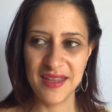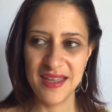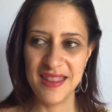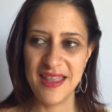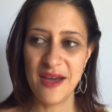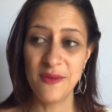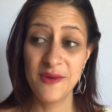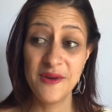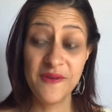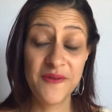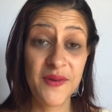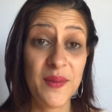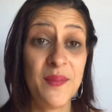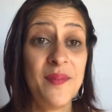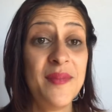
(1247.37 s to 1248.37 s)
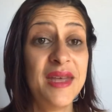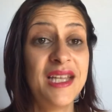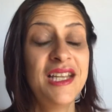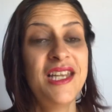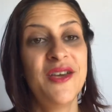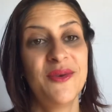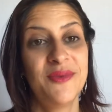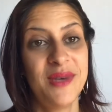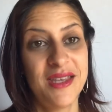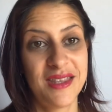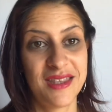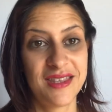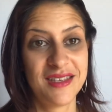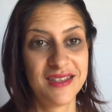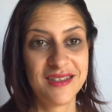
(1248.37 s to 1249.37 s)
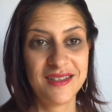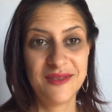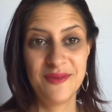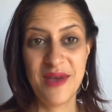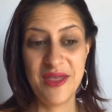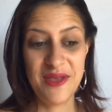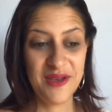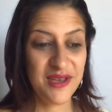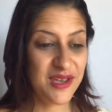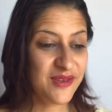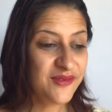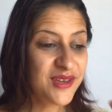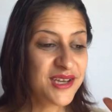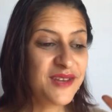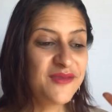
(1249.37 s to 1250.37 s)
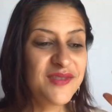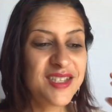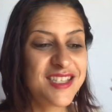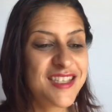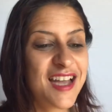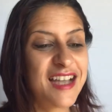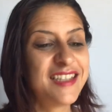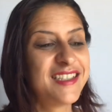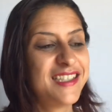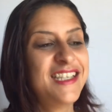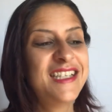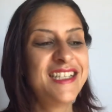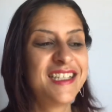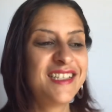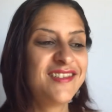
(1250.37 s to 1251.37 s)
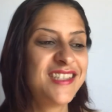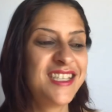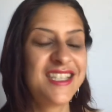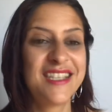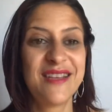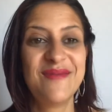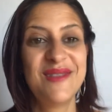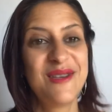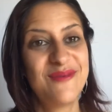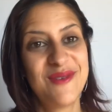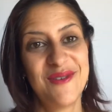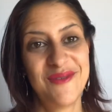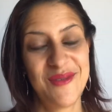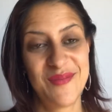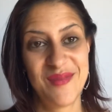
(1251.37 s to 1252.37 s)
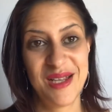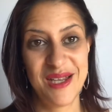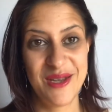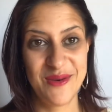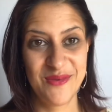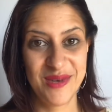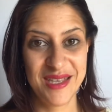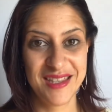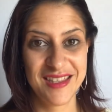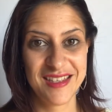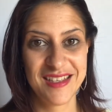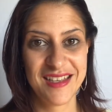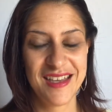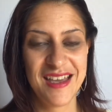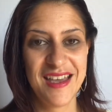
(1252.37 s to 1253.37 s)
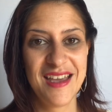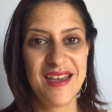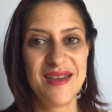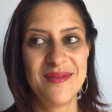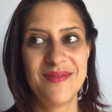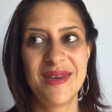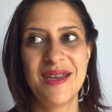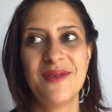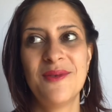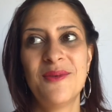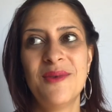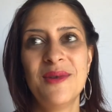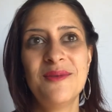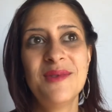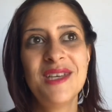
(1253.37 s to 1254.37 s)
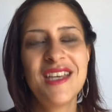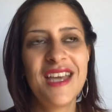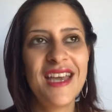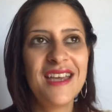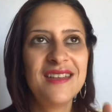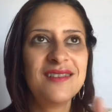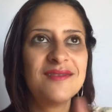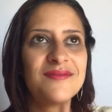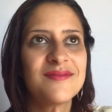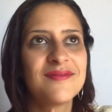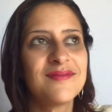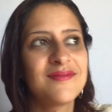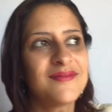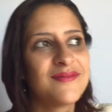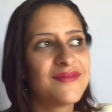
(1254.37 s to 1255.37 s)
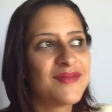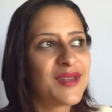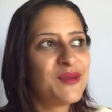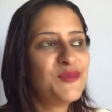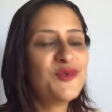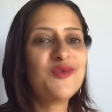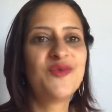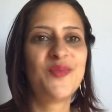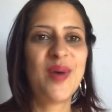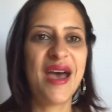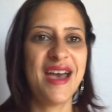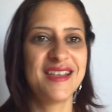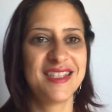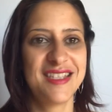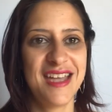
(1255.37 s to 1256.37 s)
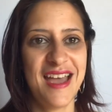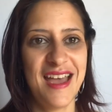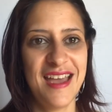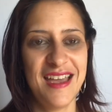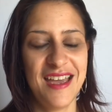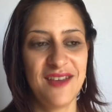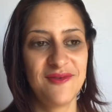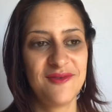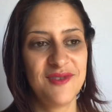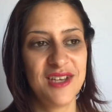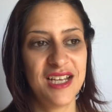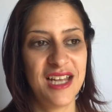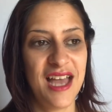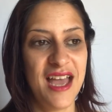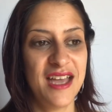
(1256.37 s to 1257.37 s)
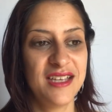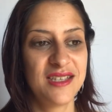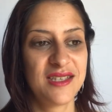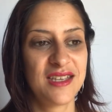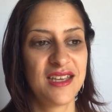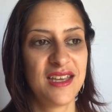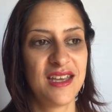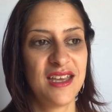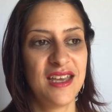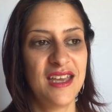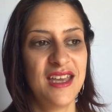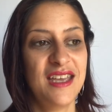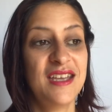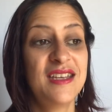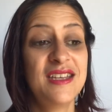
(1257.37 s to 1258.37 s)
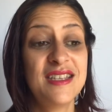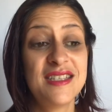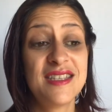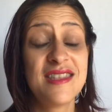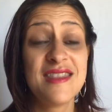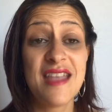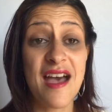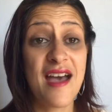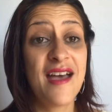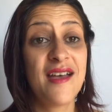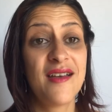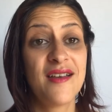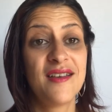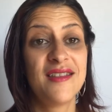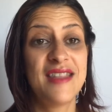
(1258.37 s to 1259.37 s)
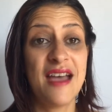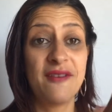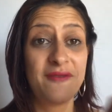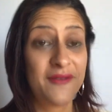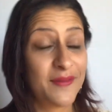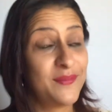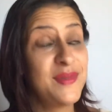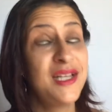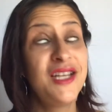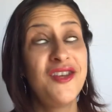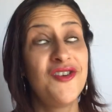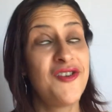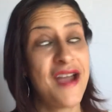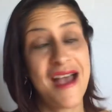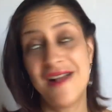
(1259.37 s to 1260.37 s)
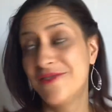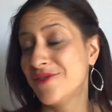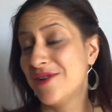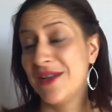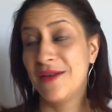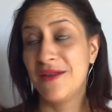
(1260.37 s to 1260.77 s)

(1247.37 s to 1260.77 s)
that we're familiar with. Whether even if it's not good, it gives us something we're familiar with. But when we can move past that and realize it is not that familiarity,